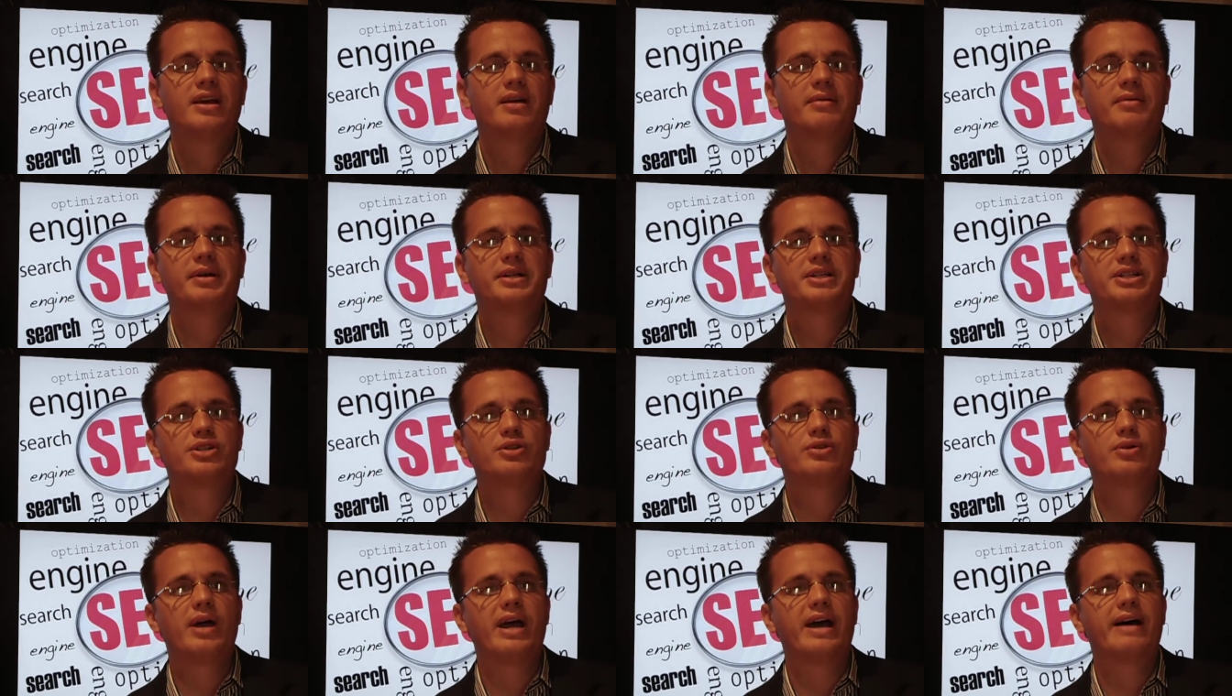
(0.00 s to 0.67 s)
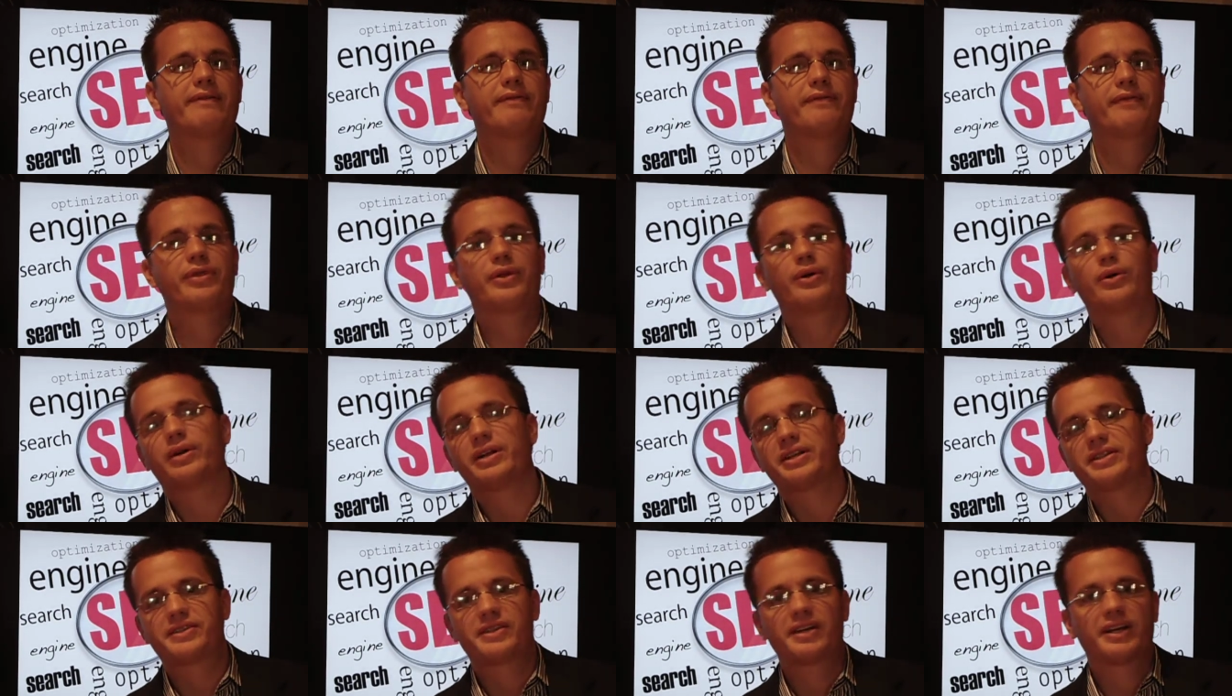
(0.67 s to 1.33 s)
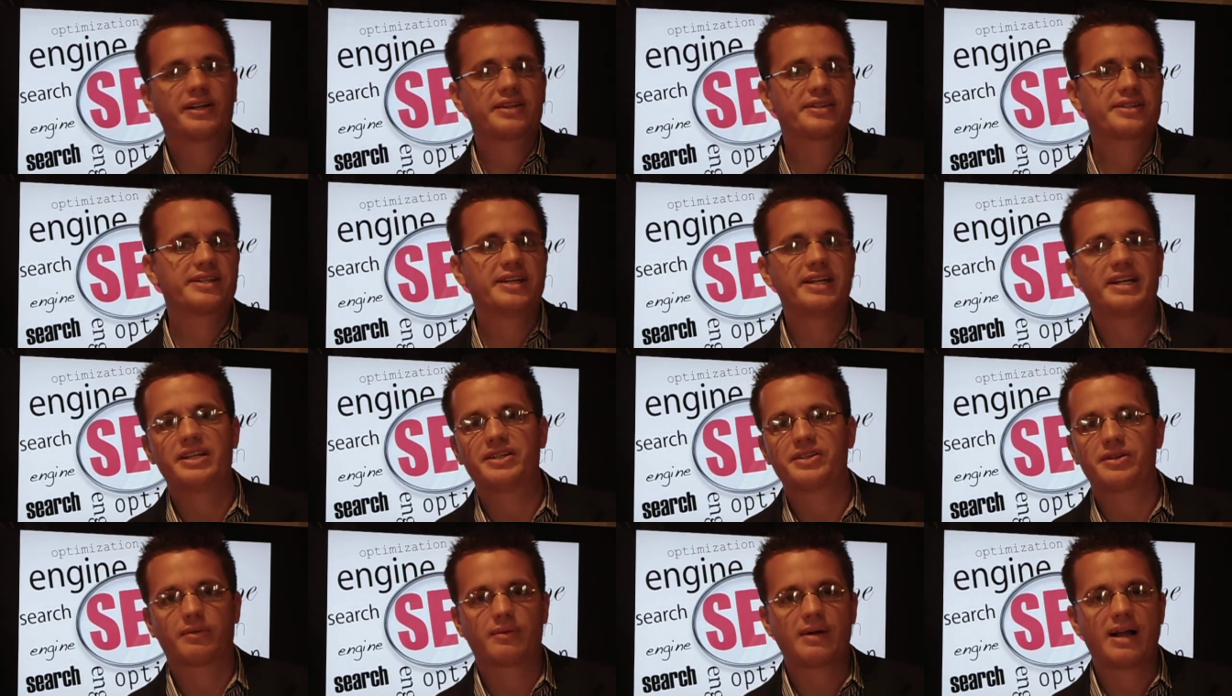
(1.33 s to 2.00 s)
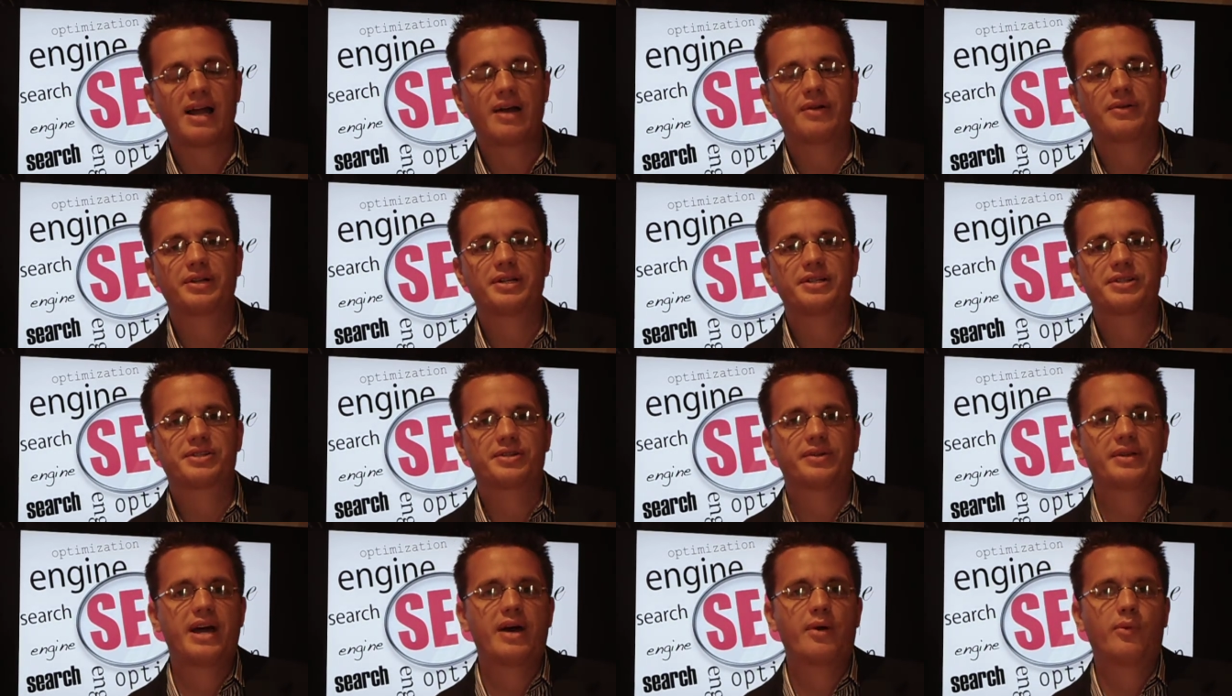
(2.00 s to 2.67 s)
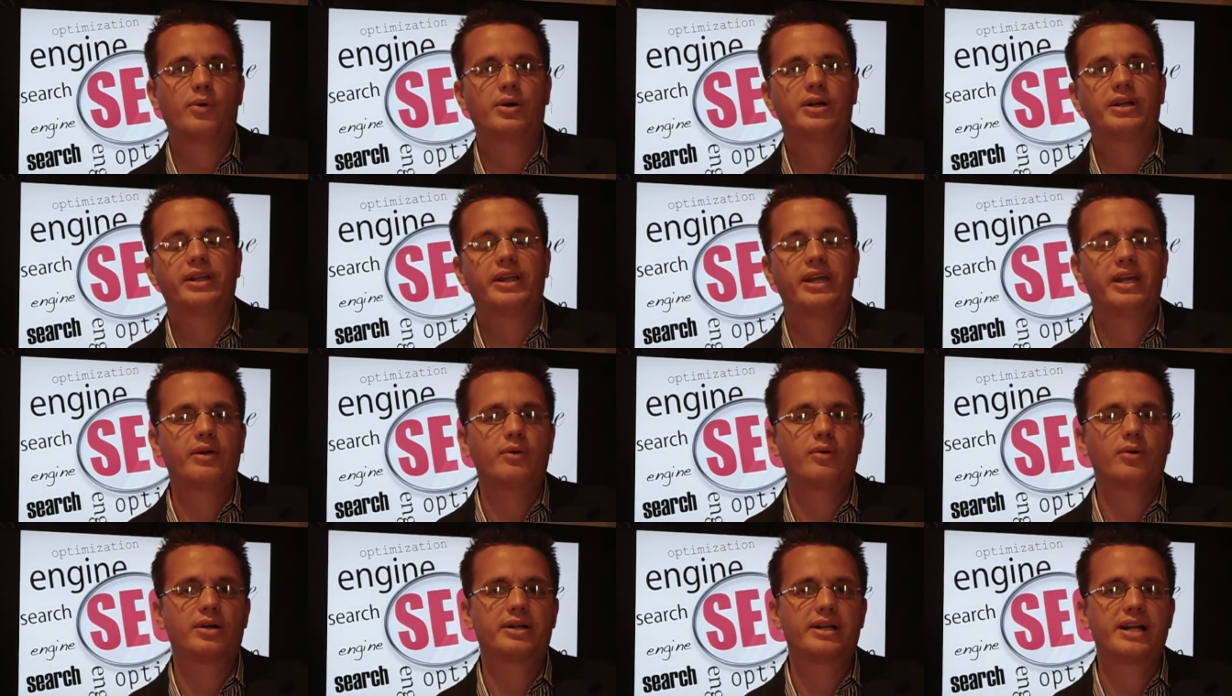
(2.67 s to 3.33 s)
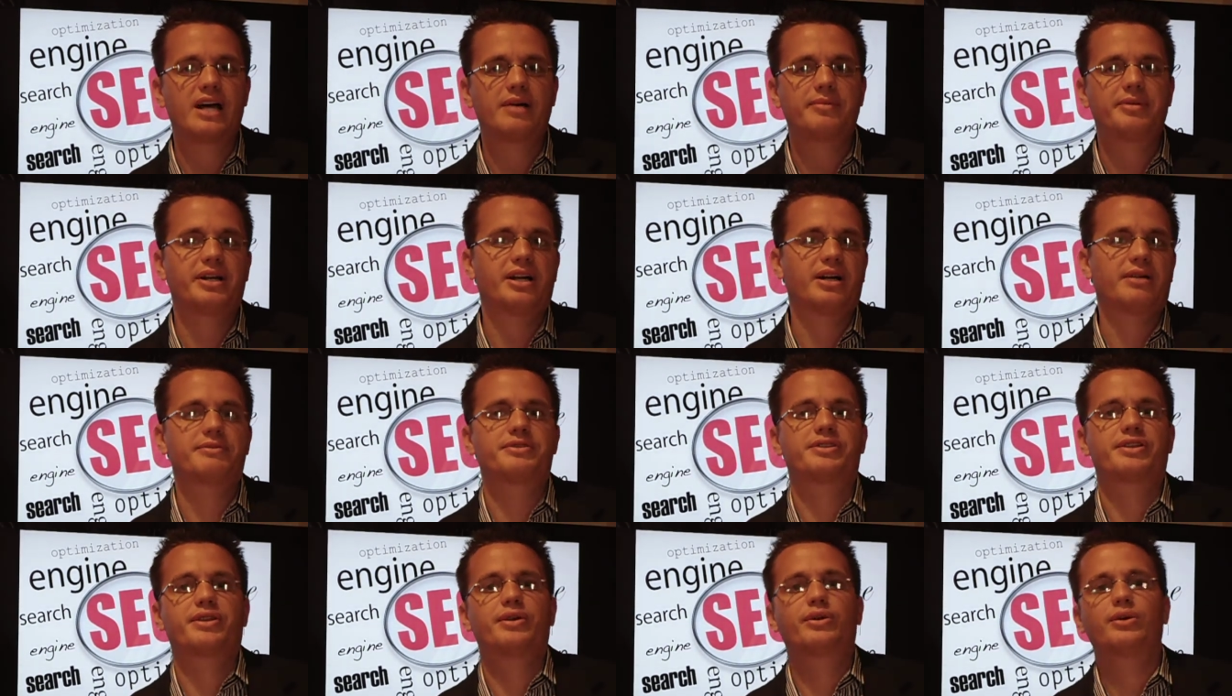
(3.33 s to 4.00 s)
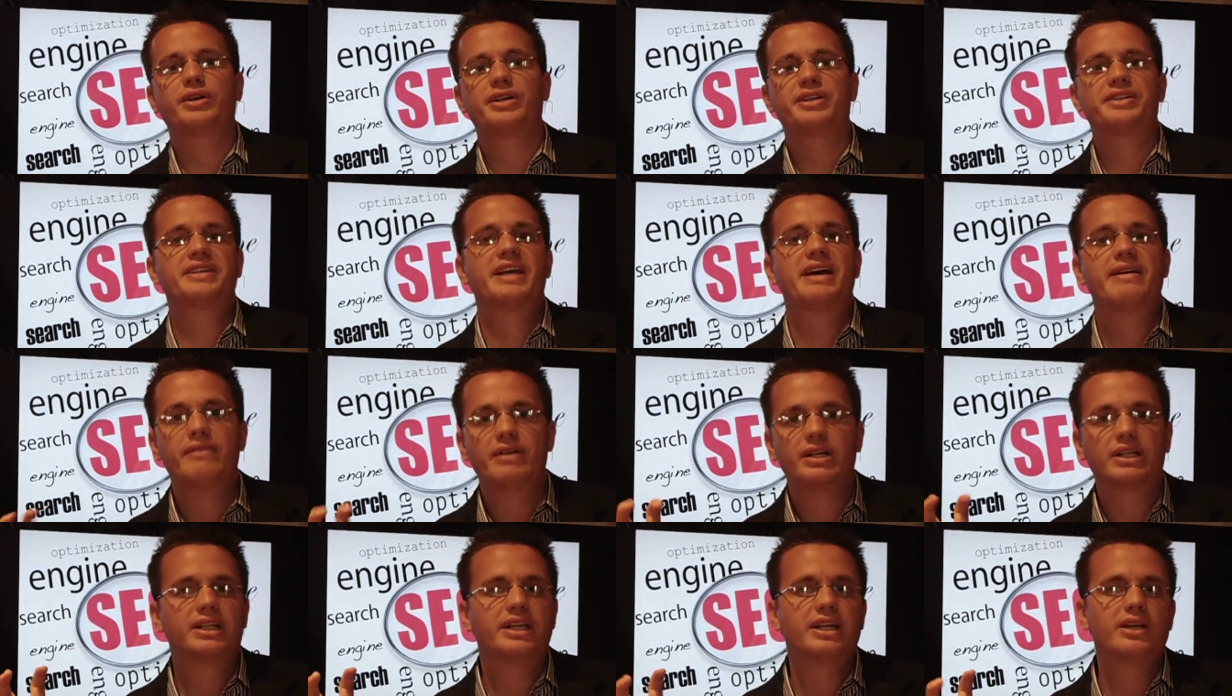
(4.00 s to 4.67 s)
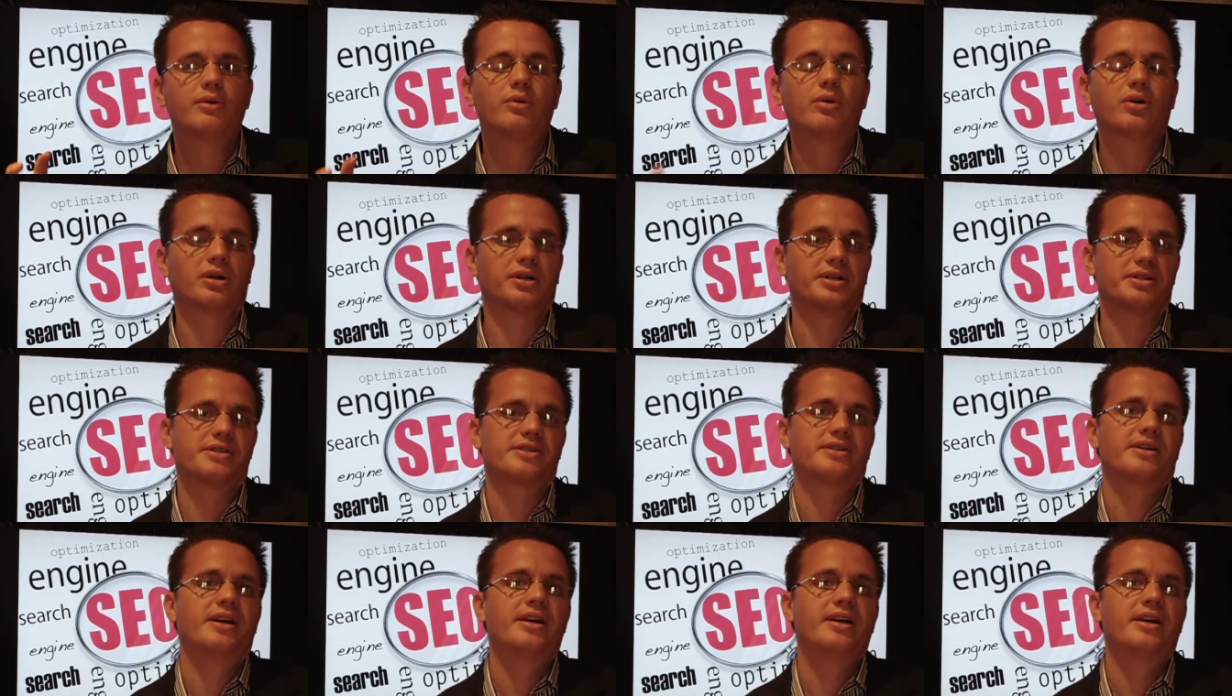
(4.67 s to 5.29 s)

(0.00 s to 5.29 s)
but you have 36 cities around it, so that one keyword now becomes 37 keywords,